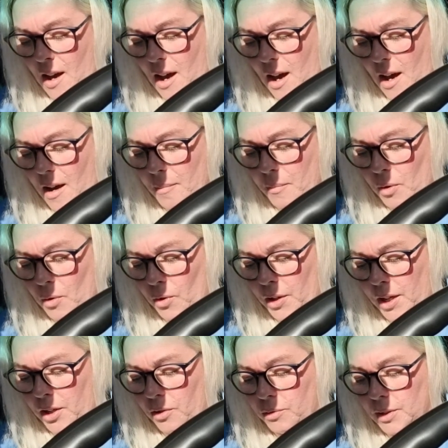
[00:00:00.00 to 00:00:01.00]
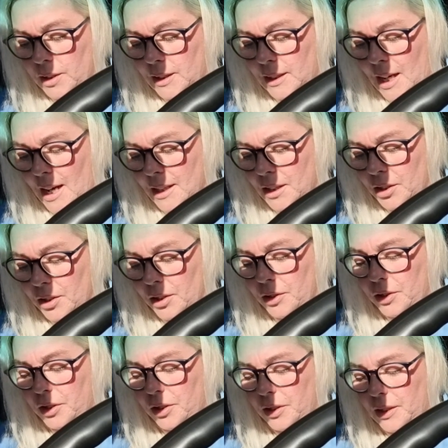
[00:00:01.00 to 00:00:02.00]
or that you will start
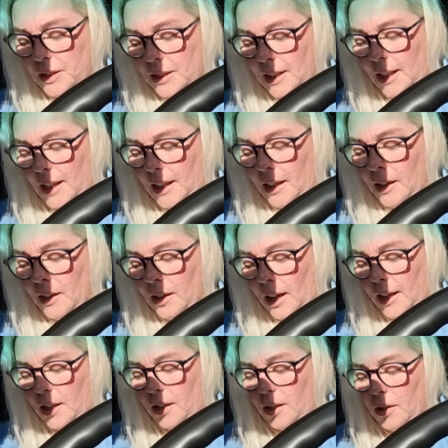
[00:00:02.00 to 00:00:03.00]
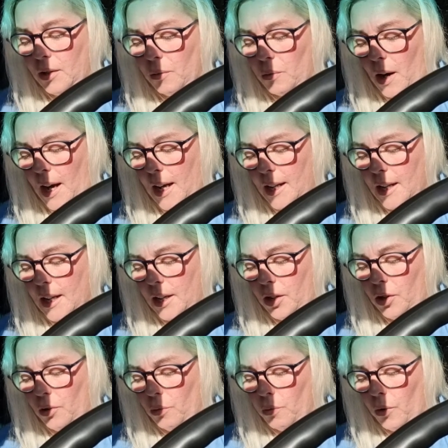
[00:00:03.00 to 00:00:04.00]
to see, like the way that
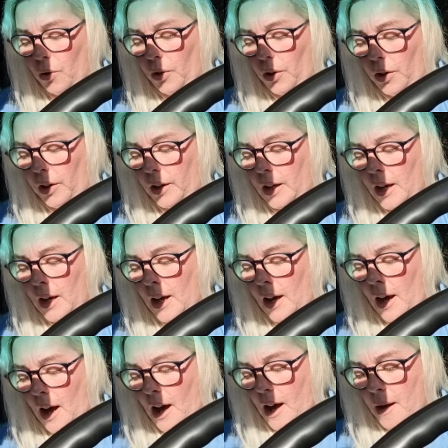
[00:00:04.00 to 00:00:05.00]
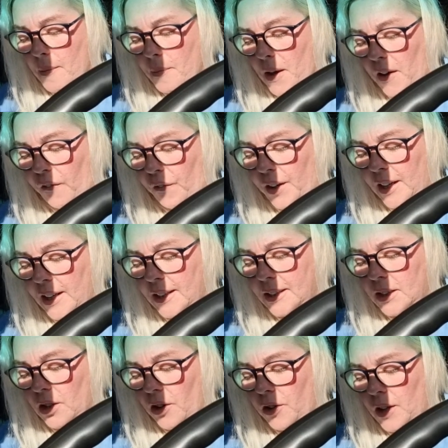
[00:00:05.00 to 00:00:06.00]
you work. I feel
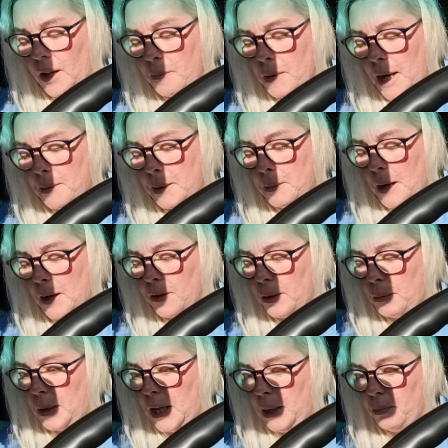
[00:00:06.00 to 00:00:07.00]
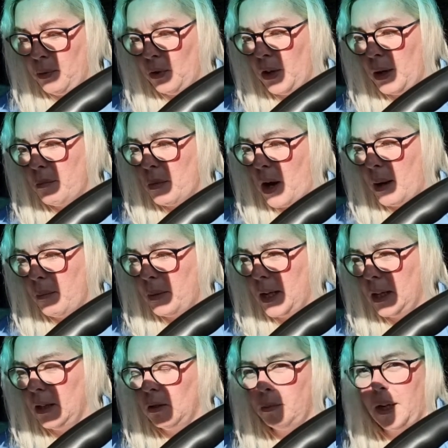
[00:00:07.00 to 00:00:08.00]
as though there may be other people that might be
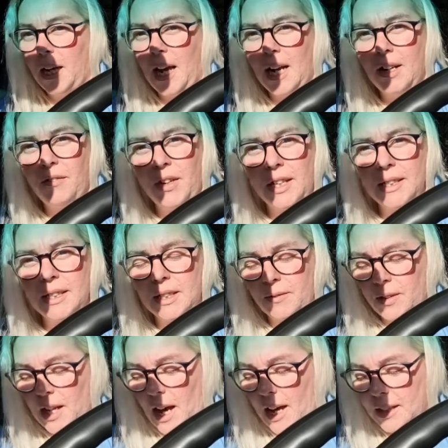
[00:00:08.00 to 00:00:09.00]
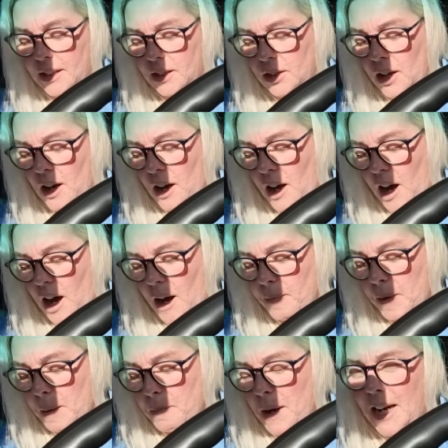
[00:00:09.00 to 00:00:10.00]
a little bit envious of that,
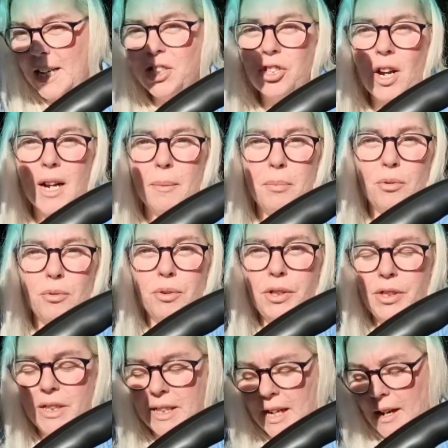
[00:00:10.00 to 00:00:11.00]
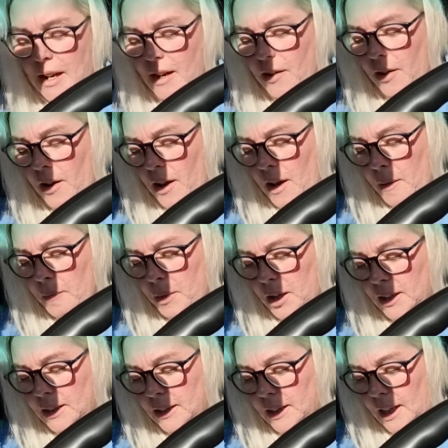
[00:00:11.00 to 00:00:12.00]
and may try to pull you down. But
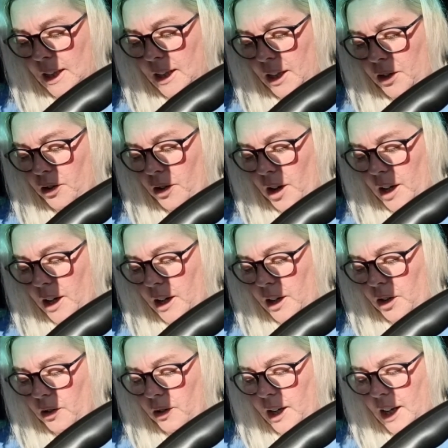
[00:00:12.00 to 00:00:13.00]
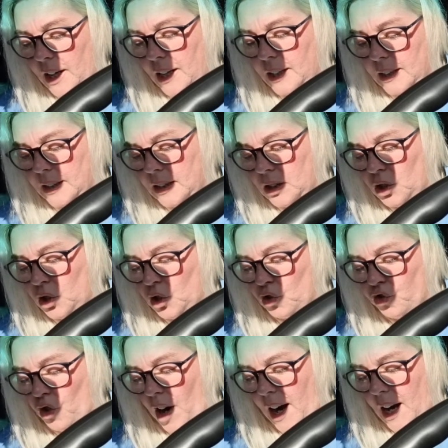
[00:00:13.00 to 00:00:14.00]
I see that you're getting this
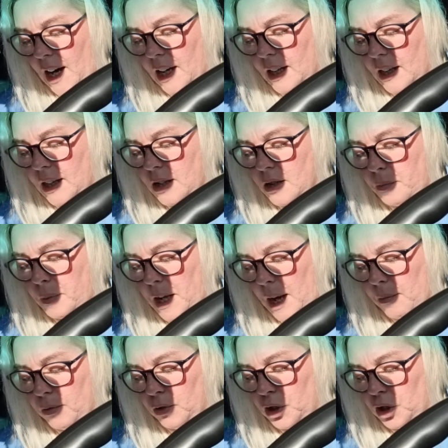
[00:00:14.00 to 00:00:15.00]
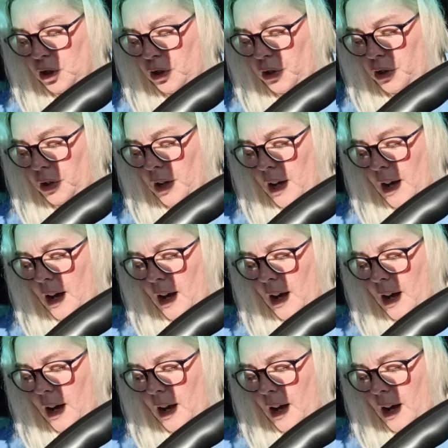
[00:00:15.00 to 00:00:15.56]
strength to be able to